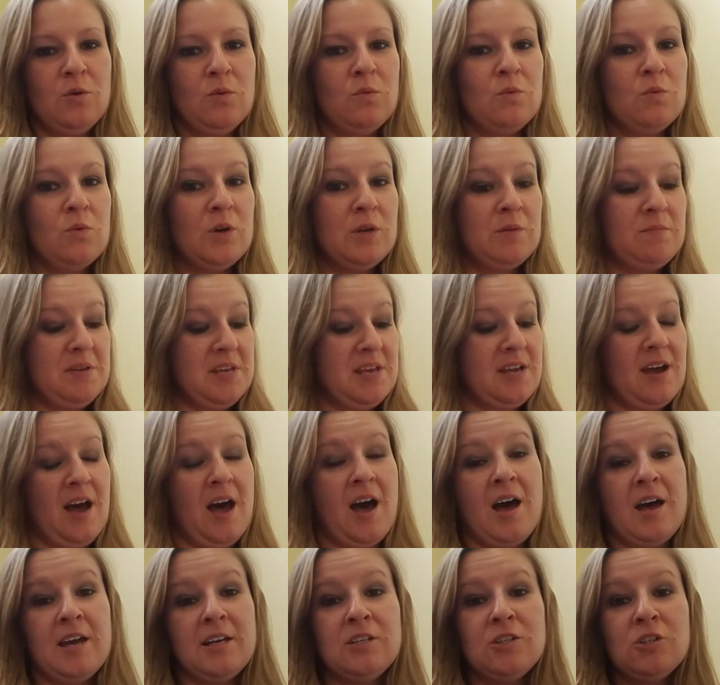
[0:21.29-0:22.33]
would be
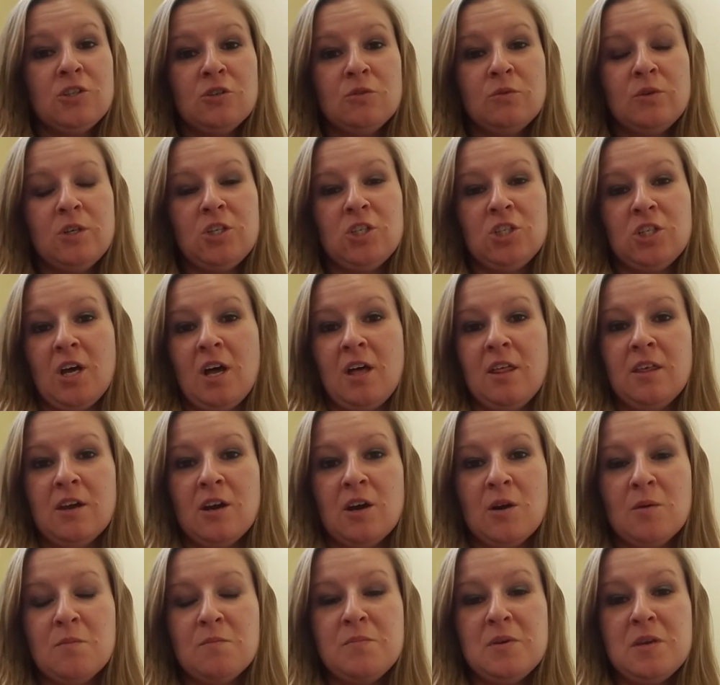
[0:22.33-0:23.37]
kind to each
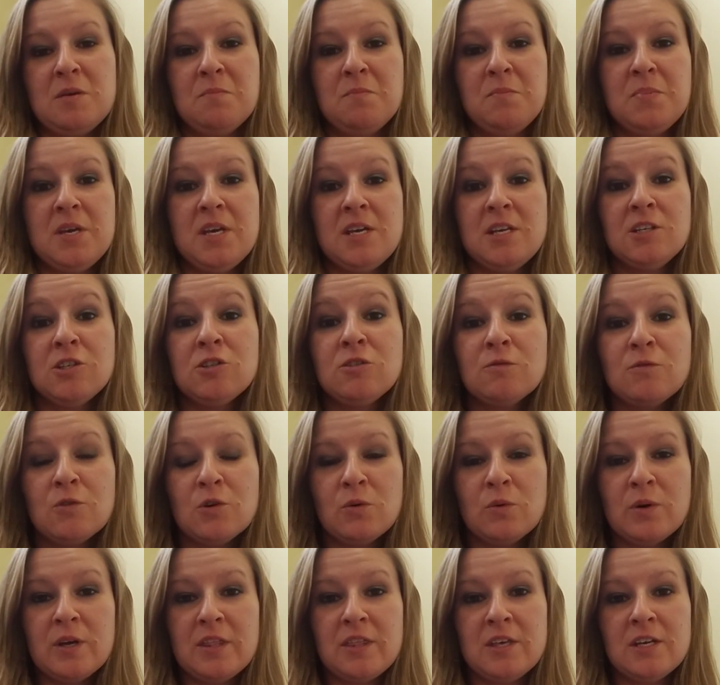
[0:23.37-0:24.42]
other and be peaceful
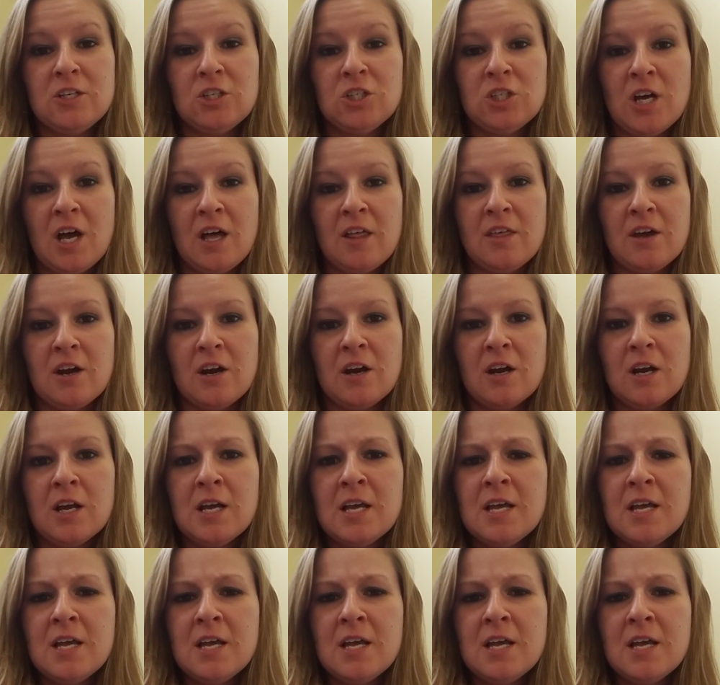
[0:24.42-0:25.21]
with each other